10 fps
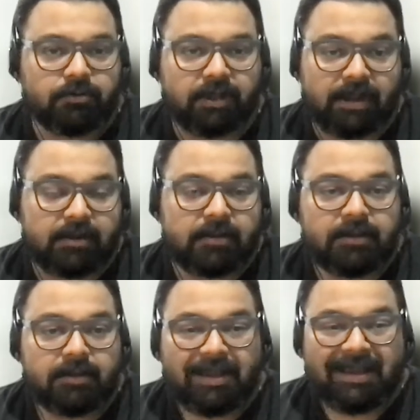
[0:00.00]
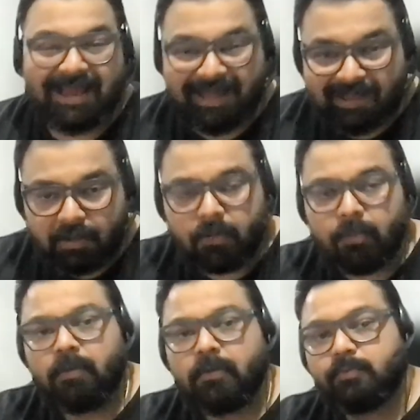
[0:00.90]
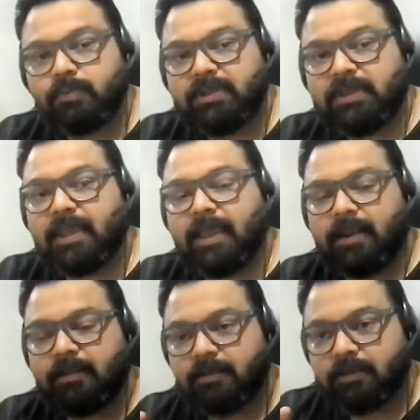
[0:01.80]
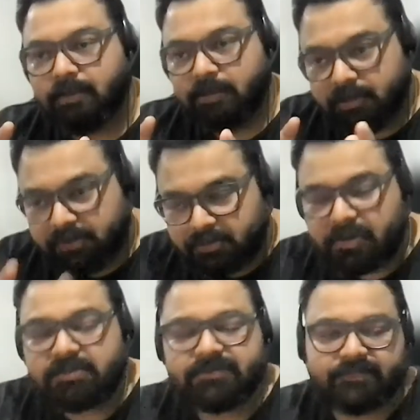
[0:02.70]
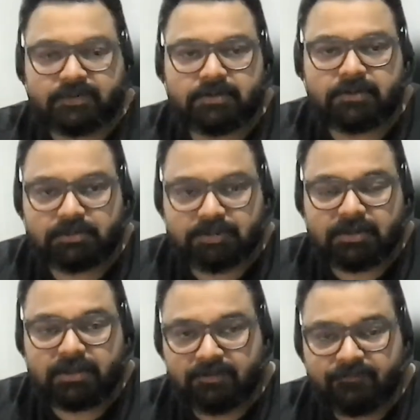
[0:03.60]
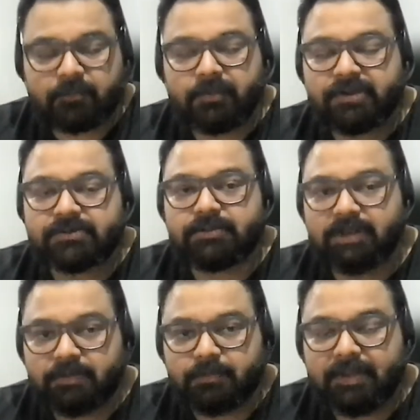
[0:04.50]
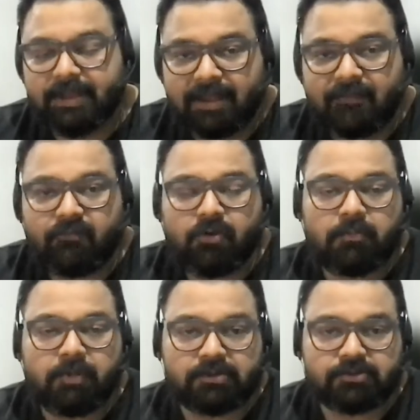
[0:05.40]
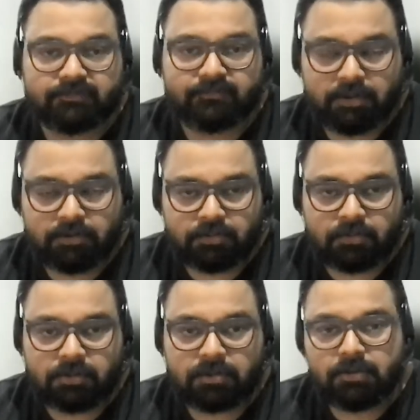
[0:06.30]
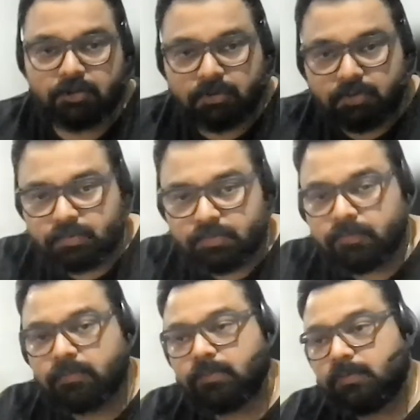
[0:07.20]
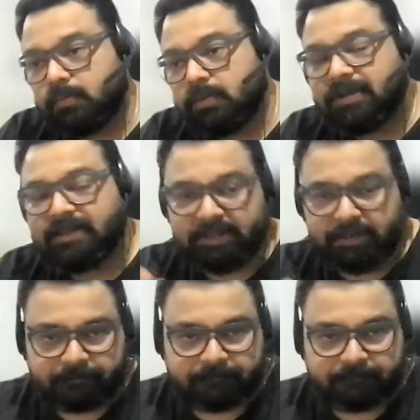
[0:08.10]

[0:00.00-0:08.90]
at how we can transfer the information that we have on Microsoft OneNote to Google Keep.